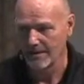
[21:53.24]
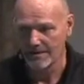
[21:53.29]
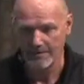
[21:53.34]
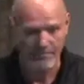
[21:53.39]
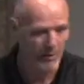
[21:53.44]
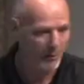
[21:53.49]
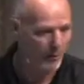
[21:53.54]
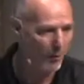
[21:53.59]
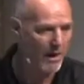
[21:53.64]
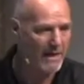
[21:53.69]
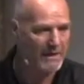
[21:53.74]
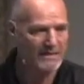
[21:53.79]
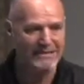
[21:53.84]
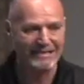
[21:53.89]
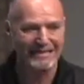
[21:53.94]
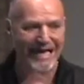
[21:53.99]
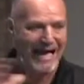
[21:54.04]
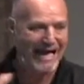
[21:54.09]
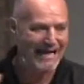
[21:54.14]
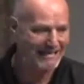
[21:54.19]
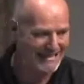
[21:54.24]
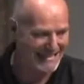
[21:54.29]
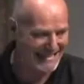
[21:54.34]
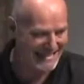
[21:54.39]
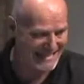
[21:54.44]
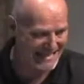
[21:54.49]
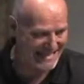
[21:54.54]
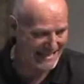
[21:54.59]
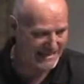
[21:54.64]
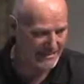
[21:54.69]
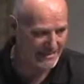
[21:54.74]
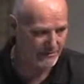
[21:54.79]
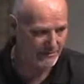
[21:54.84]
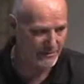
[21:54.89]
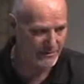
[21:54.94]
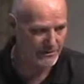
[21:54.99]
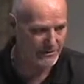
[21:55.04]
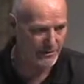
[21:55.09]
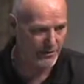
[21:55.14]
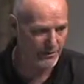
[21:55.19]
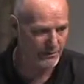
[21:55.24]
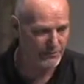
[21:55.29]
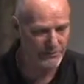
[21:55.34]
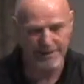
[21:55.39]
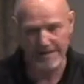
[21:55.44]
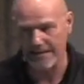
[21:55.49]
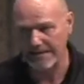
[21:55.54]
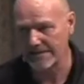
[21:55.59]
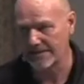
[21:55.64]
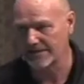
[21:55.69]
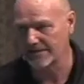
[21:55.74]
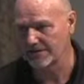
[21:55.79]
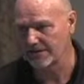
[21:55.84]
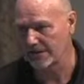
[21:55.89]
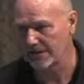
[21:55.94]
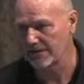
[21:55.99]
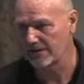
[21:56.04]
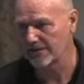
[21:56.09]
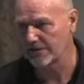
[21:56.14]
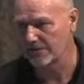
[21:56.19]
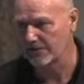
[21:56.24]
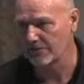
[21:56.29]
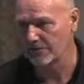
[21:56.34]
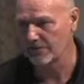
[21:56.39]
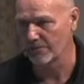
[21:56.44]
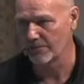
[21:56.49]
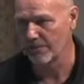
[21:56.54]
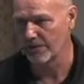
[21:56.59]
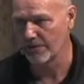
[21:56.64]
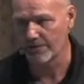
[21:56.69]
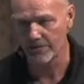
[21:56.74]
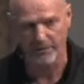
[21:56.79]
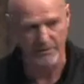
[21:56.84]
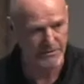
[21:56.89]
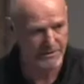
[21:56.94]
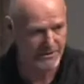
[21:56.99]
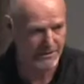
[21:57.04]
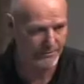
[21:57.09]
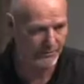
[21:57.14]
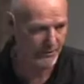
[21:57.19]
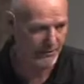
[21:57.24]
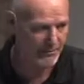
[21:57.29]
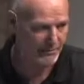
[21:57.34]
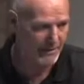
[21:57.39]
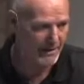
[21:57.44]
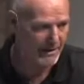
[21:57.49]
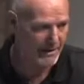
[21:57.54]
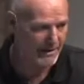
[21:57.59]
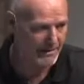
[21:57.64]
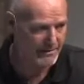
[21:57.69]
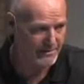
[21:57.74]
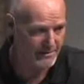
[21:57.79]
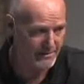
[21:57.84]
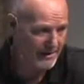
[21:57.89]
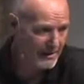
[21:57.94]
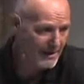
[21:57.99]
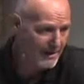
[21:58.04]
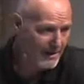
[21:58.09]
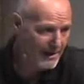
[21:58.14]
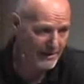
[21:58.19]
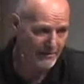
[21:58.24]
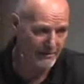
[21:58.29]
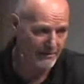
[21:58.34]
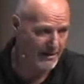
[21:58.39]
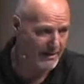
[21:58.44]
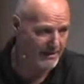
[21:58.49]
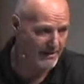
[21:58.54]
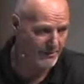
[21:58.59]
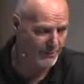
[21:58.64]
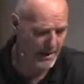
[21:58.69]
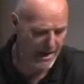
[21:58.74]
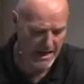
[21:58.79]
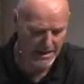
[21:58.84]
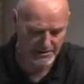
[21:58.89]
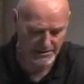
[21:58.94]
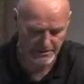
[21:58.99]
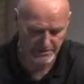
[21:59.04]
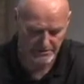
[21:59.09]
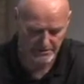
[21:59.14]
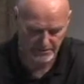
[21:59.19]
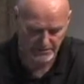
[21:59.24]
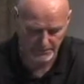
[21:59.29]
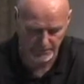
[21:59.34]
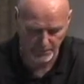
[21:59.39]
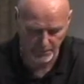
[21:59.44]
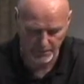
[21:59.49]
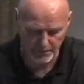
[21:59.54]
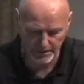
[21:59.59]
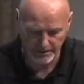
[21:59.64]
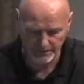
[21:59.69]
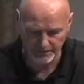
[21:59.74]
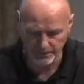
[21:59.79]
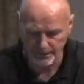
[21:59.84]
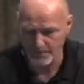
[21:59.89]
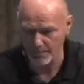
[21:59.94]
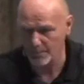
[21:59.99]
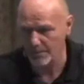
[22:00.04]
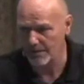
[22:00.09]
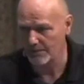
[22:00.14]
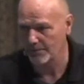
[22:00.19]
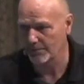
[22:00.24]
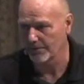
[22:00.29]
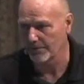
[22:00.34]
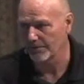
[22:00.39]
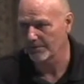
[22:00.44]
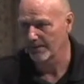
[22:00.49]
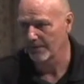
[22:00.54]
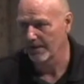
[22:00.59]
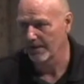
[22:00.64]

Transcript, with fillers: But once that season was over, he continued to do miracles simply because get great compassion for, for people.